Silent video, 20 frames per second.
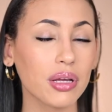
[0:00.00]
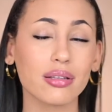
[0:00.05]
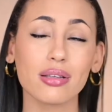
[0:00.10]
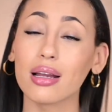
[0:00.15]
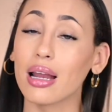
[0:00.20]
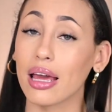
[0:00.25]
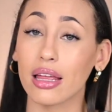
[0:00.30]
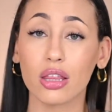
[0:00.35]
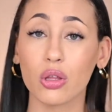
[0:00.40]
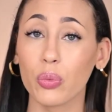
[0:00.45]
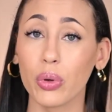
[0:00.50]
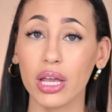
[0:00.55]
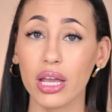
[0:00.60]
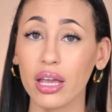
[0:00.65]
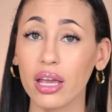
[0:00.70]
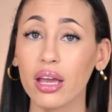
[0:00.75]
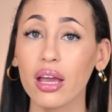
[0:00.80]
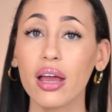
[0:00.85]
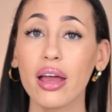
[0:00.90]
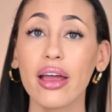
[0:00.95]
I like the way
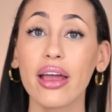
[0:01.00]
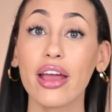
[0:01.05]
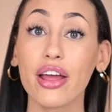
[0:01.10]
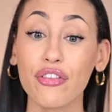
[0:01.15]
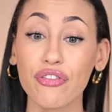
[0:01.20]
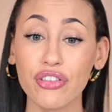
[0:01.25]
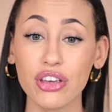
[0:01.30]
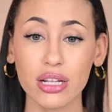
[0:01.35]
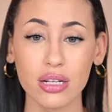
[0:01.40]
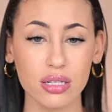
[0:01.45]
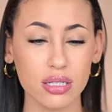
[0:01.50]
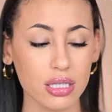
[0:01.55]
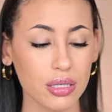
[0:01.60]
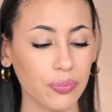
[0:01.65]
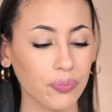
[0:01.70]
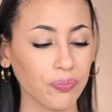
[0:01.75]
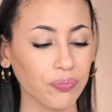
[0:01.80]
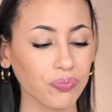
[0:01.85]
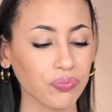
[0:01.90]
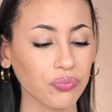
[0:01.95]
it feels.
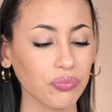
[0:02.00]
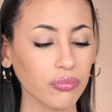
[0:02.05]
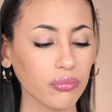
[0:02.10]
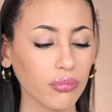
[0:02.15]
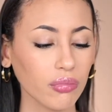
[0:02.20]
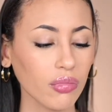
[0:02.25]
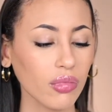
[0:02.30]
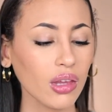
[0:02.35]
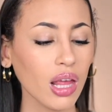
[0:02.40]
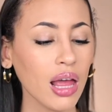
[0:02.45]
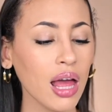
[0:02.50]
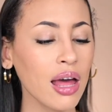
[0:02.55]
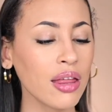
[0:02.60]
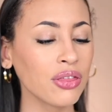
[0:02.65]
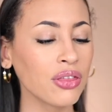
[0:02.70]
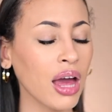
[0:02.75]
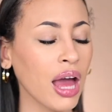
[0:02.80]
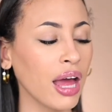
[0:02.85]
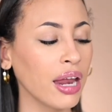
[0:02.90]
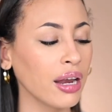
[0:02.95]
And
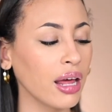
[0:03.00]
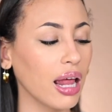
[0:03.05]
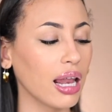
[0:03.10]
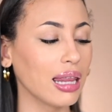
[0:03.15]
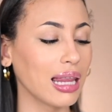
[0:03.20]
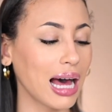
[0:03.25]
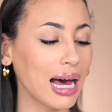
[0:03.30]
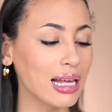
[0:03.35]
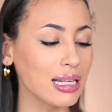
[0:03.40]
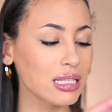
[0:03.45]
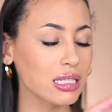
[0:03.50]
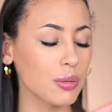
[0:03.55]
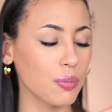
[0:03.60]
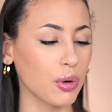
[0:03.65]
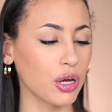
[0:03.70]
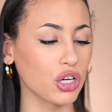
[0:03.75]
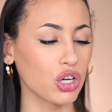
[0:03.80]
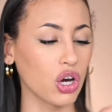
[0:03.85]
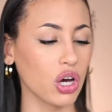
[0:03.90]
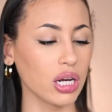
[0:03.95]
then last
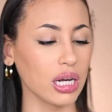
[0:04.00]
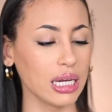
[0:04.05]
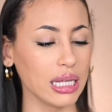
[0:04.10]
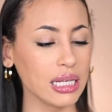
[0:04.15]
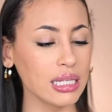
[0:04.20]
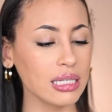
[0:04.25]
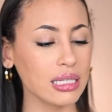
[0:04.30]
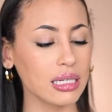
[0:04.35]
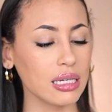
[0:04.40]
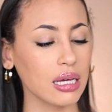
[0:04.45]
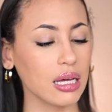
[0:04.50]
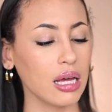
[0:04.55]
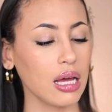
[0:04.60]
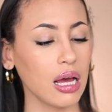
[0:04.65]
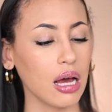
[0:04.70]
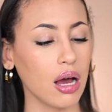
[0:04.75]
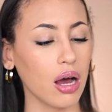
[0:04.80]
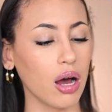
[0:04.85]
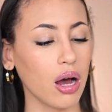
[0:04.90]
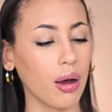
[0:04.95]
but not least,
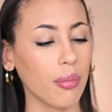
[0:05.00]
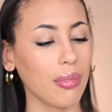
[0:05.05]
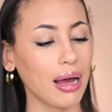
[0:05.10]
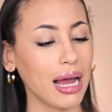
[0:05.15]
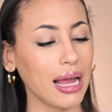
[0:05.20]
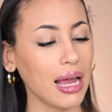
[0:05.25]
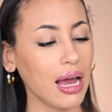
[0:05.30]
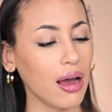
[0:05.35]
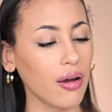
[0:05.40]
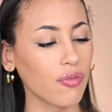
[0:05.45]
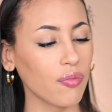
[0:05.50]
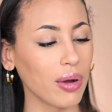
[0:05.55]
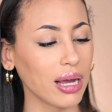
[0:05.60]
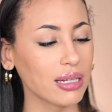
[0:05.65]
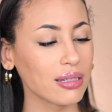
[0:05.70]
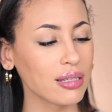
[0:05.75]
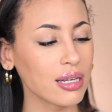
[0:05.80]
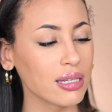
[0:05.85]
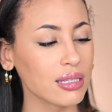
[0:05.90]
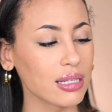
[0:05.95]
I have my
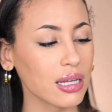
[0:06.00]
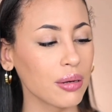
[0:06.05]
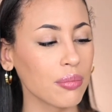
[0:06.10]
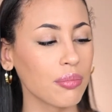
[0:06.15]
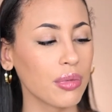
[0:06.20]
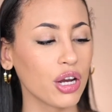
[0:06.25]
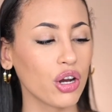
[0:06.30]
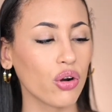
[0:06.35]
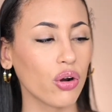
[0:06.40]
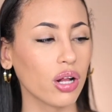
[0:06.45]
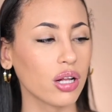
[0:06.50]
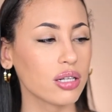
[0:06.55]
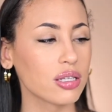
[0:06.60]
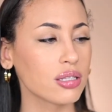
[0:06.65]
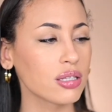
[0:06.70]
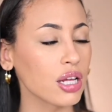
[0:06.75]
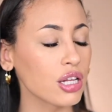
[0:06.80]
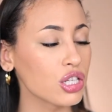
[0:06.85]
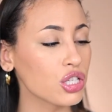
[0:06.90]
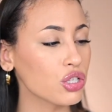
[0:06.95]
Tinted Mineral
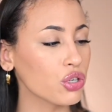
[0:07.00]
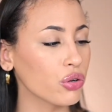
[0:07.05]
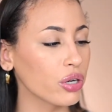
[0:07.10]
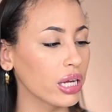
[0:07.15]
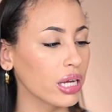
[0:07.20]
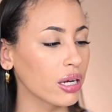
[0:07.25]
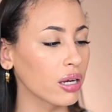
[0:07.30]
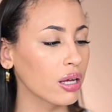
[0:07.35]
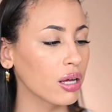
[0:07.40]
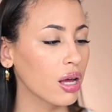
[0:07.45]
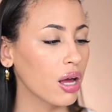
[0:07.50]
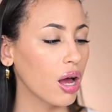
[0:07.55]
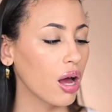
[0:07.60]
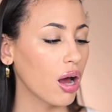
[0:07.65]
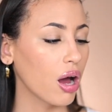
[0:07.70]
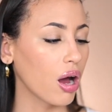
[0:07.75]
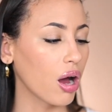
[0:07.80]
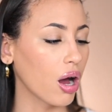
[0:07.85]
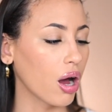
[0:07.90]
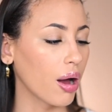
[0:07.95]
Sunscreen,
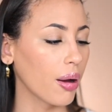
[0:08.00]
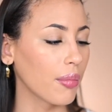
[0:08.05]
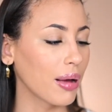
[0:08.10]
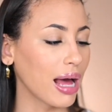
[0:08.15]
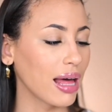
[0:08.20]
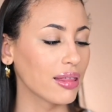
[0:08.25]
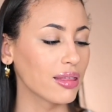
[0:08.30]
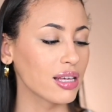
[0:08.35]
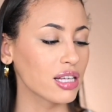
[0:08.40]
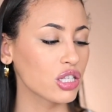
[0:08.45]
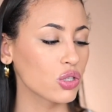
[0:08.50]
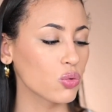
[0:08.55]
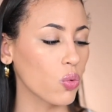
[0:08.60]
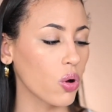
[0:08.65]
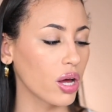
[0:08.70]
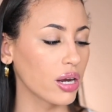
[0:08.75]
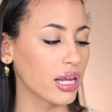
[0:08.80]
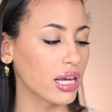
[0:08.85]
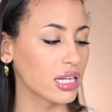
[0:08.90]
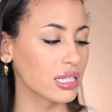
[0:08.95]
and this
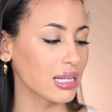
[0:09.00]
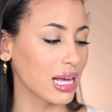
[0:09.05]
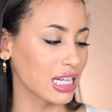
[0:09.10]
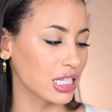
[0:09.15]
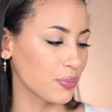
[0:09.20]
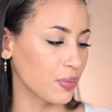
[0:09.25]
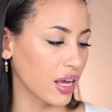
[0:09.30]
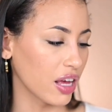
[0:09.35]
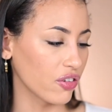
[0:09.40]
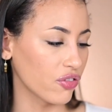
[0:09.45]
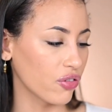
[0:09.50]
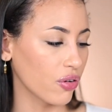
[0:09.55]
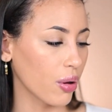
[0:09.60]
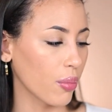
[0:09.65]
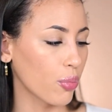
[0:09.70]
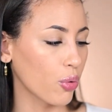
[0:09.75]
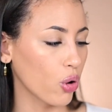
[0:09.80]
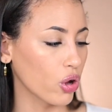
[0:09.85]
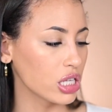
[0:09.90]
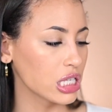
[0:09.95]
one is SPF
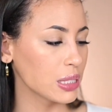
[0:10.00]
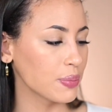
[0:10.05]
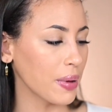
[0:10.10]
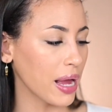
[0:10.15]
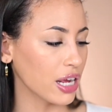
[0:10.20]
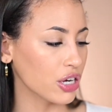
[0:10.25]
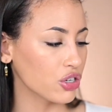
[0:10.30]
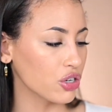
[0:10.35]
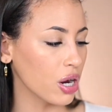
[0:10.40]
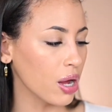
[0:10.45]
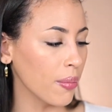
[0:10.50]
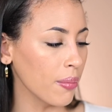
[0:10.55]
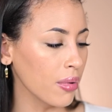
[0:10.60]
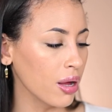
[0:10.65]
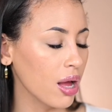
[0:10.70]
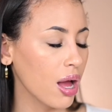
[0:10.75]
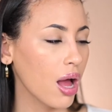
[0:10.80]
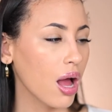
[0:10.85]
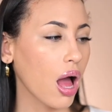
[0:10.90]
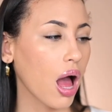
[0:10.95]
Broad Spectrum,
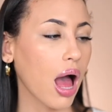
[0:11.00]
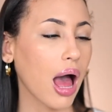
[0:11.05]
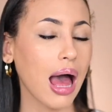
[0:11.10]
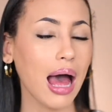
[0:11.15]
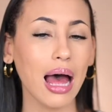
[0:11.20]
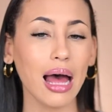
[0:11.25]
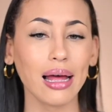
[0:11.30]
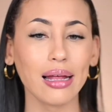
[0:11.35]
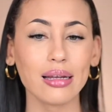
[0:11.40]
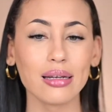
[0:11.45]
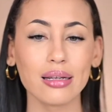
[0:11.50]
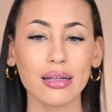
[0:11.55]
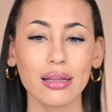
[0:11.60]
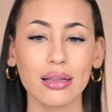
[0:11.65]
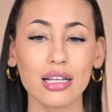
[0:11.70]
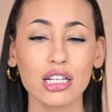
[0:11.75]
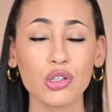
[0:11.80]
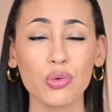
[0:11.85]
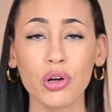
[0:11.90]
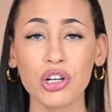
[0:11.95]
and
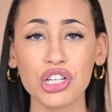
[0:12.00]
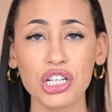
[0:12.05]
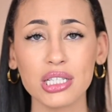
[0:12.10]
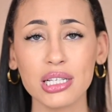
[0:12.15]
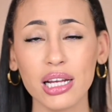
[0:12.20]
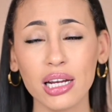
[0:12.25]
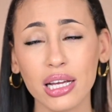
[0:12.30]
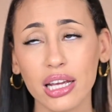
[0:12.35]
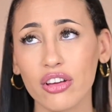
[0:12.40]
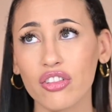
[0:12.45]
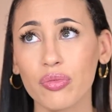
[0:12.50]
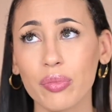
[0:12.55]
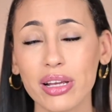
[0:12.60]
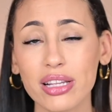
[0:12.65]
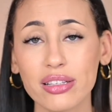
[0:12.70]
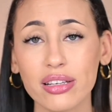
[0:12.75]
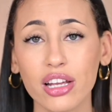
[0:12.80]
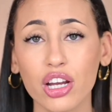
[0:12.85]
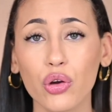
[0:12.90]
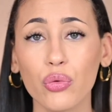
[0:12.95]
this one just kind of gives my
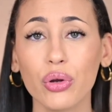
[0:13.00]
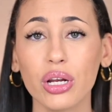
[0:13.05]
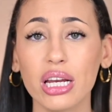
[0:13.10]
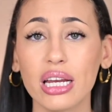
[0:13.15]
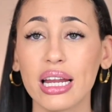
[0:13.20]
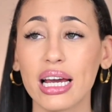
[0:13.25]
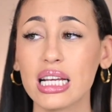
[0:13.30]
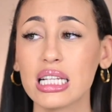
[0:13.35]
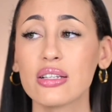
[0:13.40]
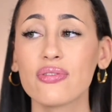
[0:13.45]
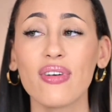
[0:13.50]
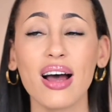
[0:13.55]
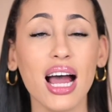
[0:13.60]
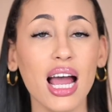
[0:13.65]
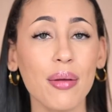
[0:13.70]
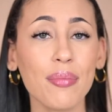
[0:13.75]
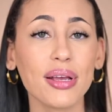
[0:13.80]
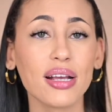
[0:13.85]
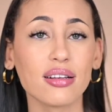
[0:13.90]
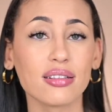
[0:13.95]
skin a really nice vibe
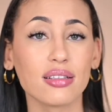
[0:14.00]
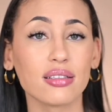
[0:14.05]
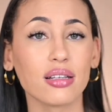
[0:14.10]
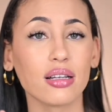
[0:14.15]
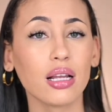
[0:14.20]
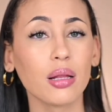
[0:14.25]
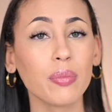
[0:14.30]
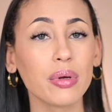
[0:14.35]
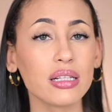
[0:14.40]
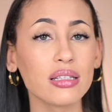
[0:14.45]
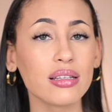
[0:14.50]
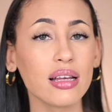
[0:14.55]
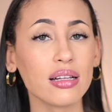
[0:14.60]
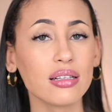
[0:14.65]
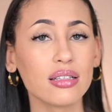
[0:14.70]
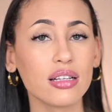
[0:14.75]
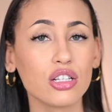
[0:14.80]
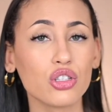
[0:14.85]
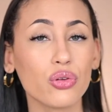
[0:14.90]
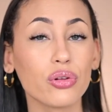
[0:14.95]
because it's a little bit
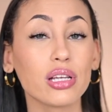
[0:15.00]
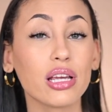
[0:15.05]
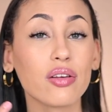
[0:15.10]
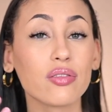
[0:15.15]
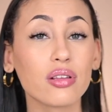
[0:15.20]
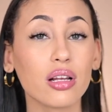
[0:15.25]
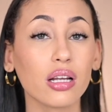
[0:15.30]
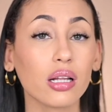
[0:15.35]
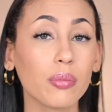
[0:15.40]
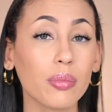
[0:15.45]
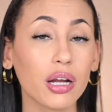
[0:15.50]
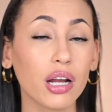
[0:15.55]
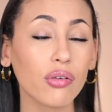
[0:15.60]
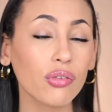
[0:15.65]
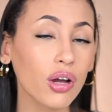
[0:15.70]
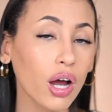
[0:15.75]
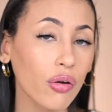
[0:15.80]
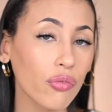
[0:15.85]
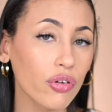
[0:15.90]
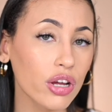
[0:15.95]
tinted, so it gives a little bit of
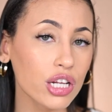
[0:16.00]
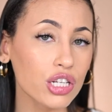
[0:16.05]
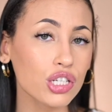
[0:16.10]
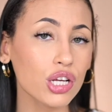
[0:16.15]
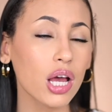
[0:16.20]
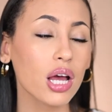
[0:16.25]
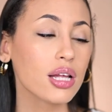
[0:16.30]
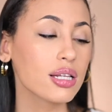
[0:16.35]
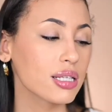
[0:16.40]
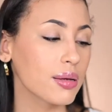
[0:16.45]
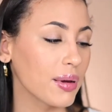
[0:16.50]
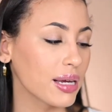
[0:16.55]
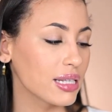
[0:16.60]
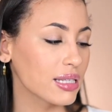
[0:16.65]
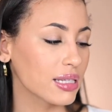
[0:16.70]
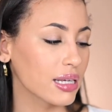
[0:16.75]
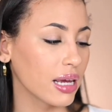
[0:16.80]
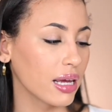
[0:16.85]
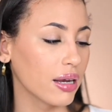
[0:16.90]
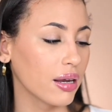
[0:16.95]
coverage to my
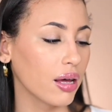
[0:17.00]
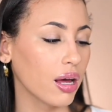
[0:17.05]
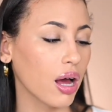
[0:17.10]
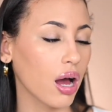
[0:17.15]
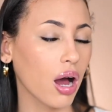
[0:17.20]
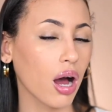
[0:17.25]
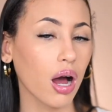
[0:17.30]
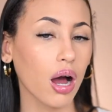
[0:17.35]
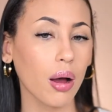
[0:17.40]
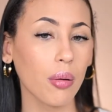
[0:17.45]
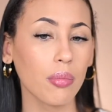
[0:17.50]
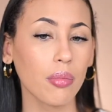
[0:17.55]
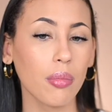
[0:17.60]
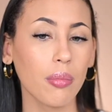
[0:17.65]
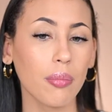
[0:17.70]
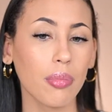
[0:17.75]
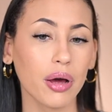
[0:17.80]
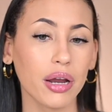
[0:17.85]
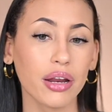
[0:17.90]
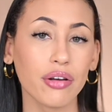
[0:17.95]
skin,
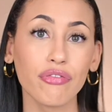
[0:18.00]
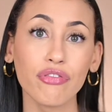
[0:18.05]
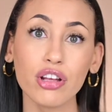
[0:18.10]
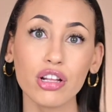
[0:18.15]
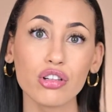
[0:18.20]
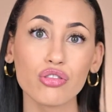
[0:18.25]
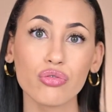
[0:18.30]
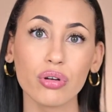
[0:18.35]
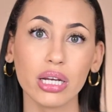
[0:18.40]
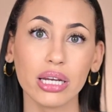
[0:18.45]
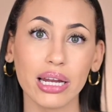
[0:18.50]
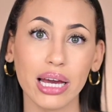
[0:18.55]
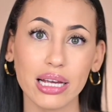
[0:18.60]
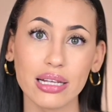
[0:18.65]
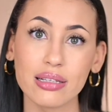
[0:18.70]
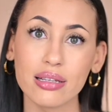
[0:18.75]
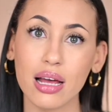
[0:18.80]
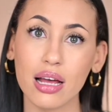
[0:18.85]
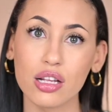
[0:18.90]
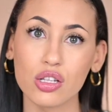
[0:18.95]
but it feels really
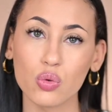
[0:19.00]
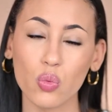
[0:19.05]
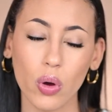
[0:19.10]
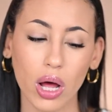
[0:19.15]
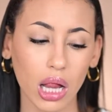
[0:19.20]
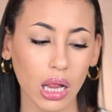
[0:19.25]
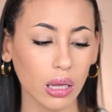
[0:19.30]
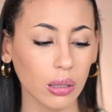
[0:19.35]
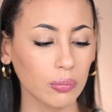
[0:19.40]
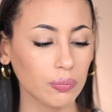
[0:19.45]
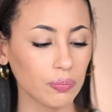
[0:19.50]
nice as well.